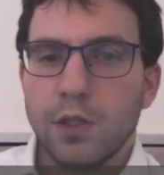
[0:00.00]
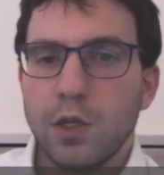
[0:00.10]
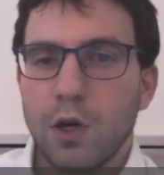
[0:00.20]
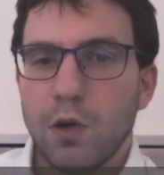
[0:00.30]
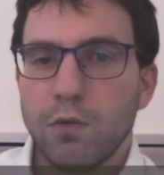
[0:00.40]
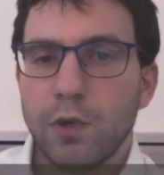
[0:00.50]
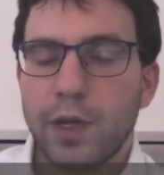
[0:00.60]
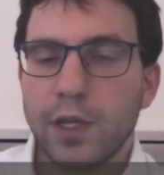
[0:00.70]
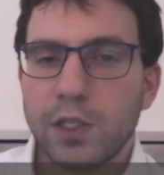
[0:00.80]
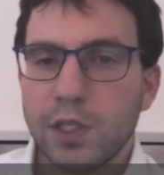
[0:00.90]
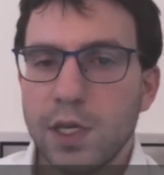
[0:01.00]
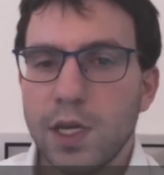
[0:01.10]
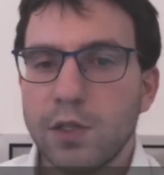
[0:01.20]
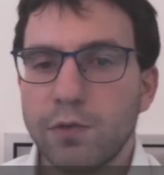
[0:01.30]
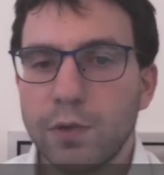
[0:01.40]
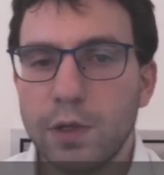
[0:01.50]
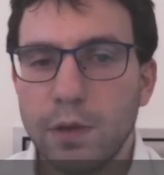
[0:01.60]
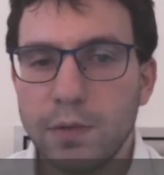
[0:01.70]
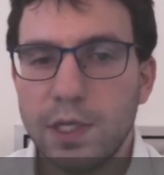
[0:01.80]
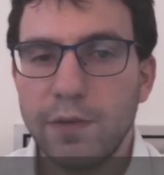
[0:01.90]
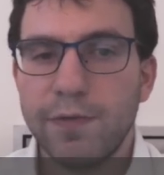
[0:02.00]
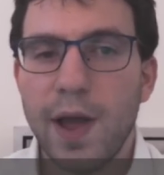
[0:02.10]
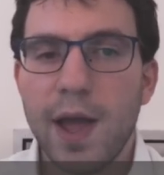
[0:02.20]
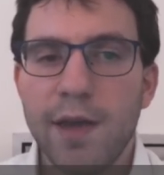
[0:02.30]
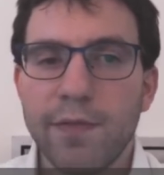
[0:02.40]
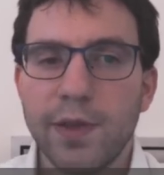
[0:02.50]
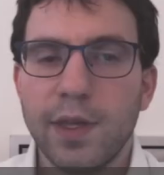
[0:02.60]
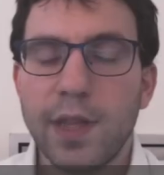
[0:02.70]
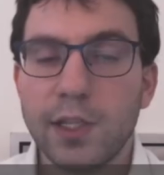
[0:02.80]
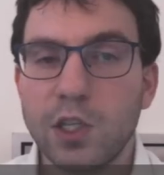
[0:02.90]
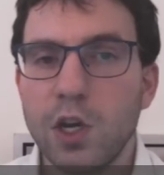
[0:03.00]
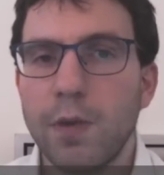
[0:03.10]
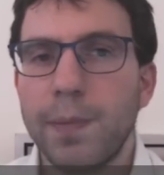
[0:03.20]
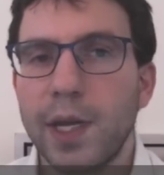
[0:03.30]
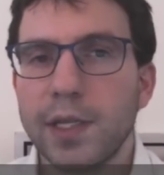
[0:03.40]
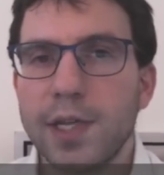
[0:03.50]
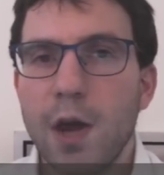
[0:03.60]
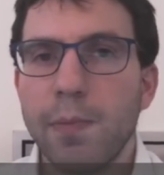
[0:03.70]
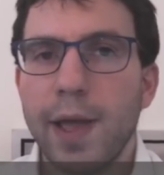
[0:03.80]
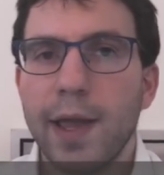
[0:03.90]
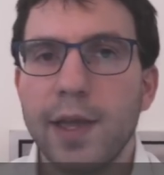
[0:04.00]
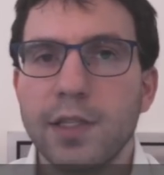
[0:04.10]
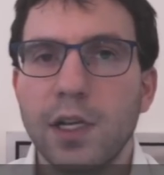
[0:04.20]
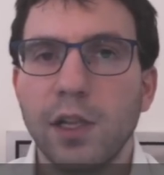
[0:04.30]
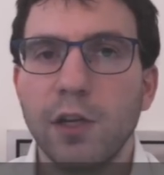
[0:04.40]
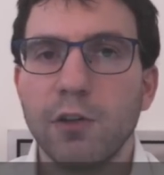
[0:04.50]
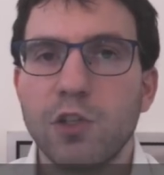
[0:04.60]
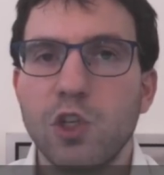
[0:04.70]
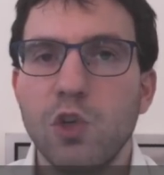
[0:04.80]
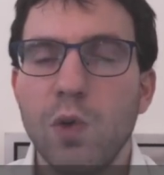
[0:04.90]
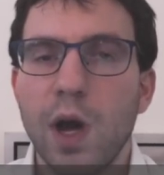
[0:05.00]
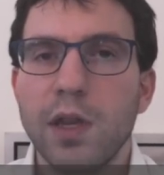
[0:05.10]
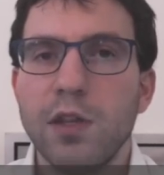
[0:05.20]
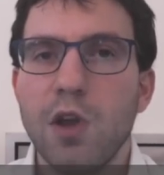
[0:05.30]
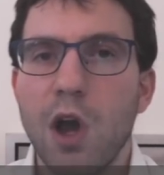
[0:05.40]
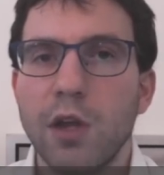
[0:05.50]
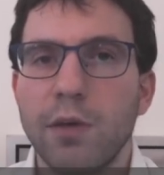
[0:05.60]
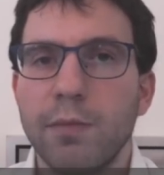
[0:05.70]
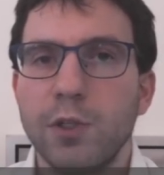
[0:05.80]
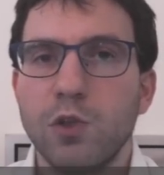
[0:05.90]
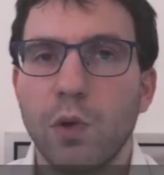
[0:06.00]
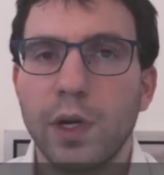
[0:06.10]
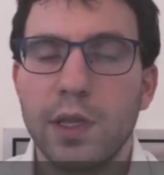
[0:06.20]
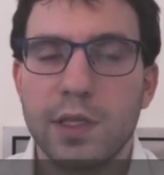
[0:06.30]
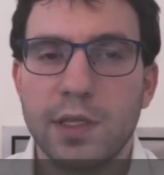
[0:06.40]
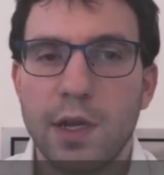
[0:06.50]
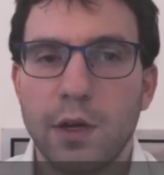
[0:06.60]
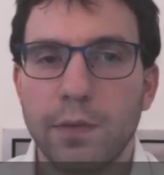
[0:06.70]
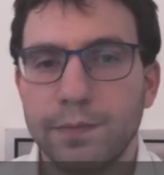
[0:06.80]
So rook h six, rook d five, and that's good because now black has a clear two-on-none majority in the center.